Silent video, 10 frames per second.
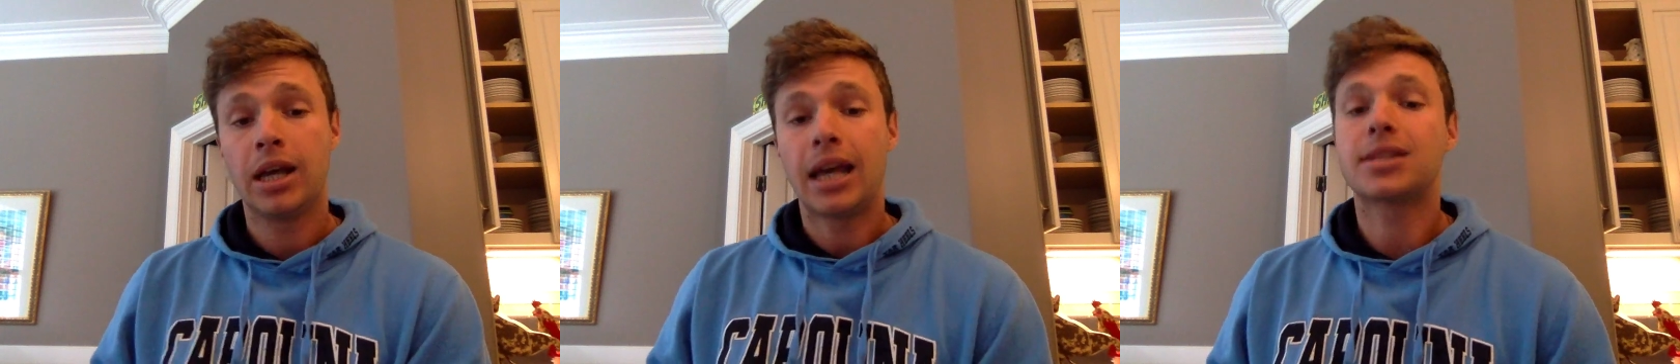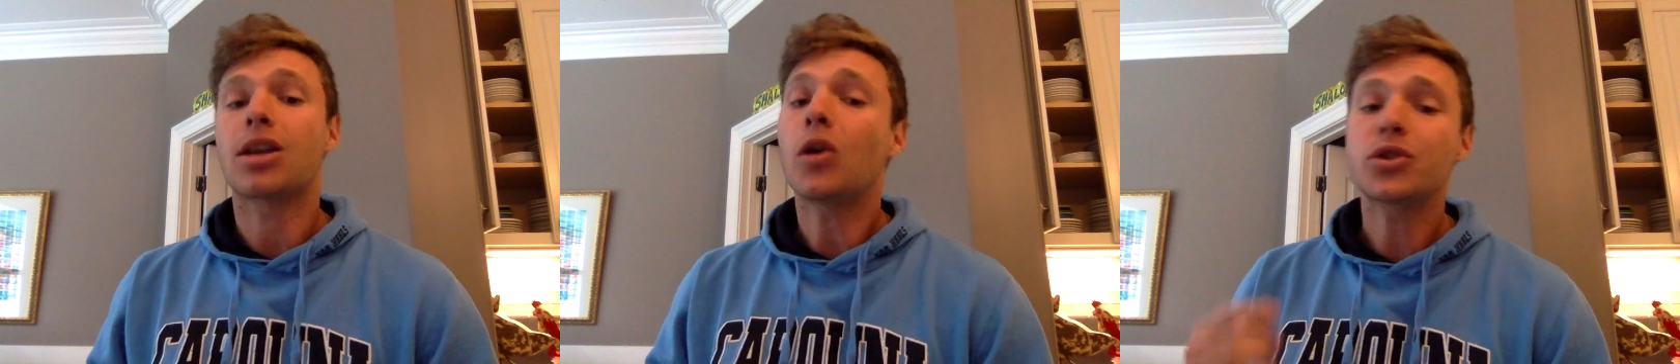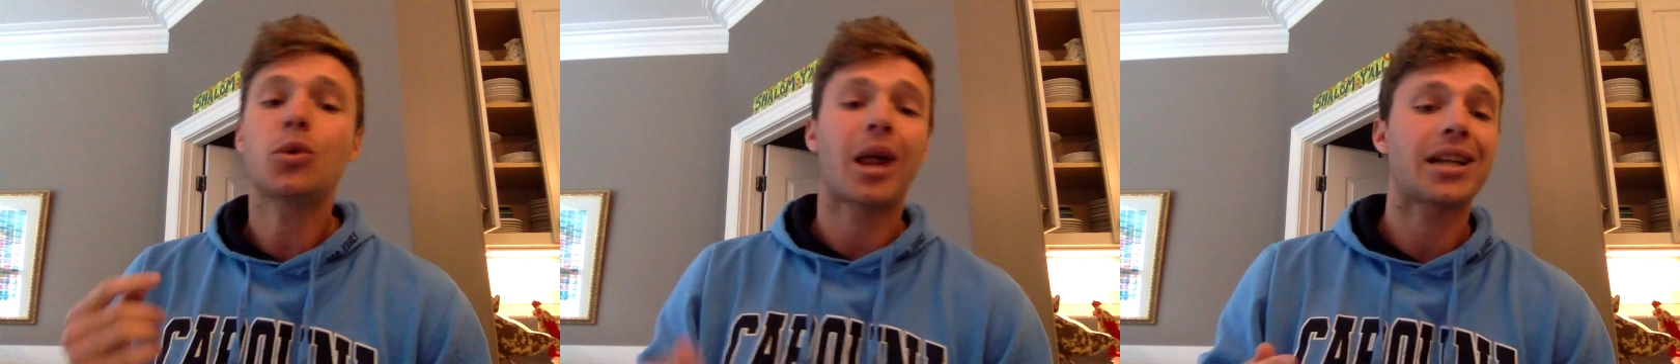it's
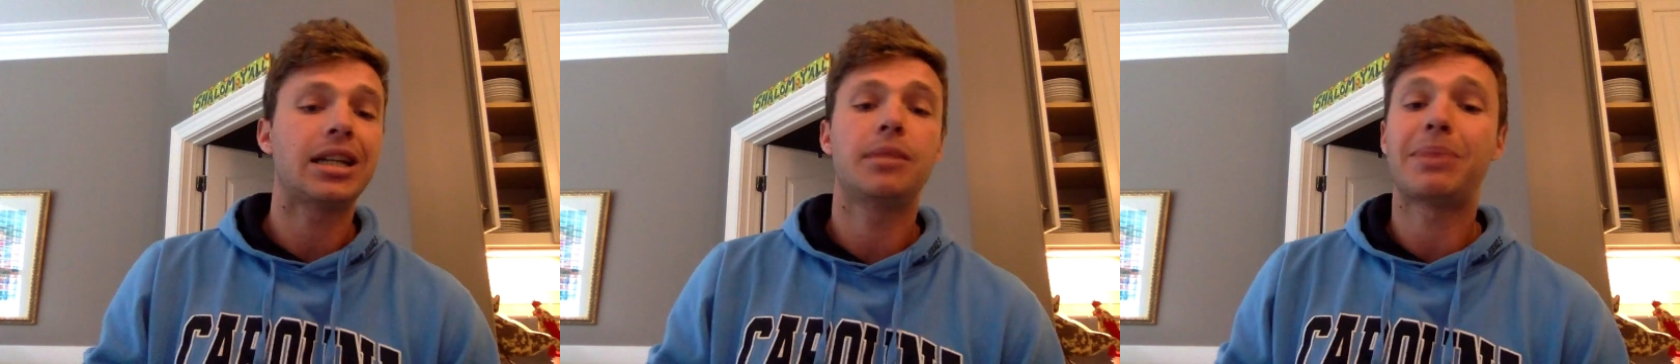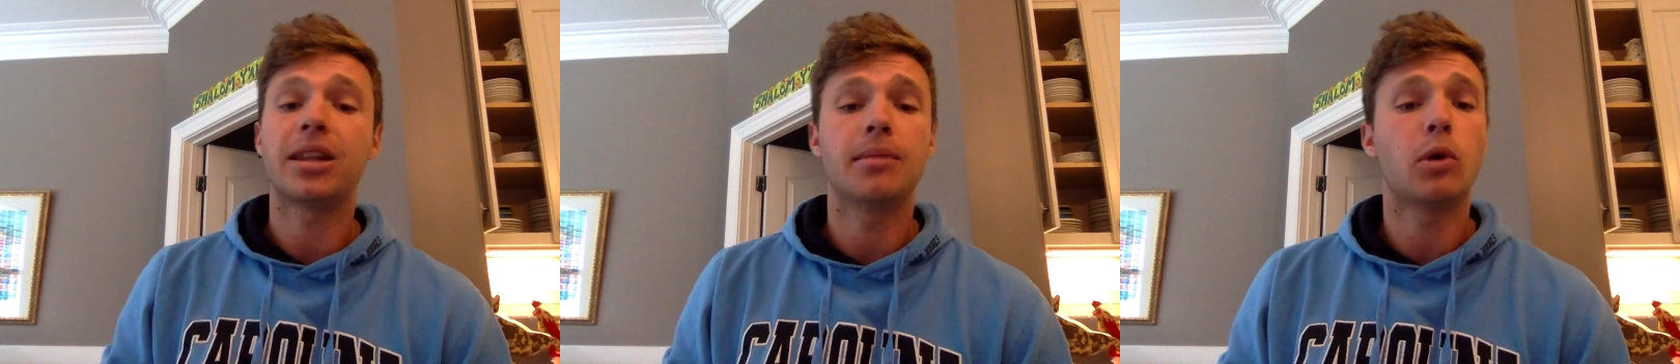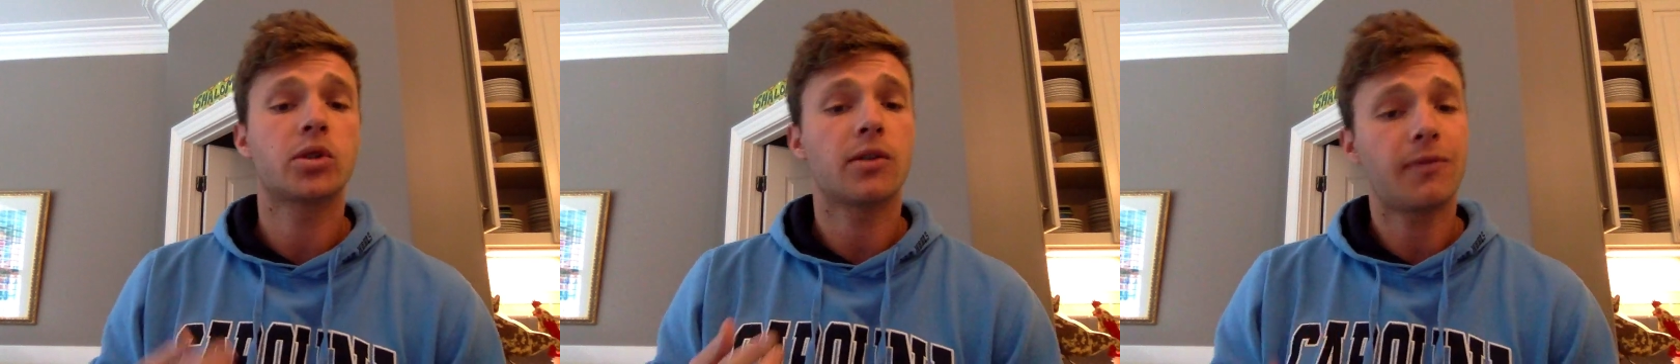also likely to be the
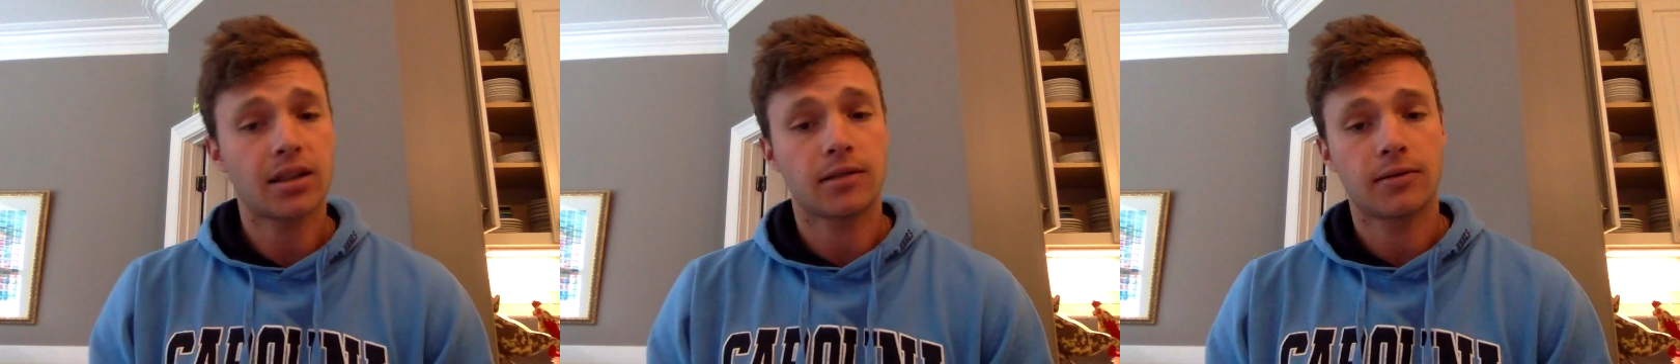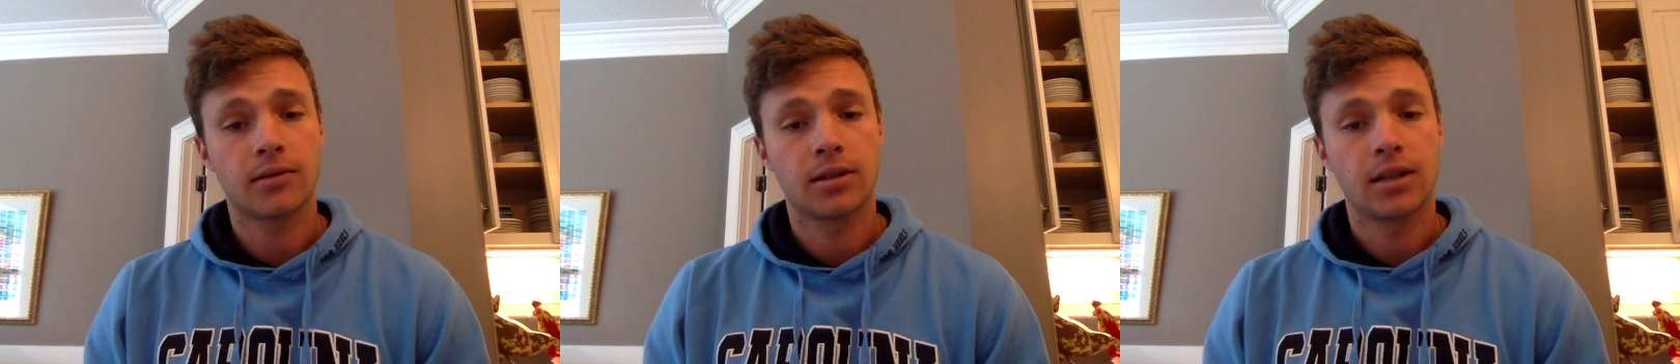most effective.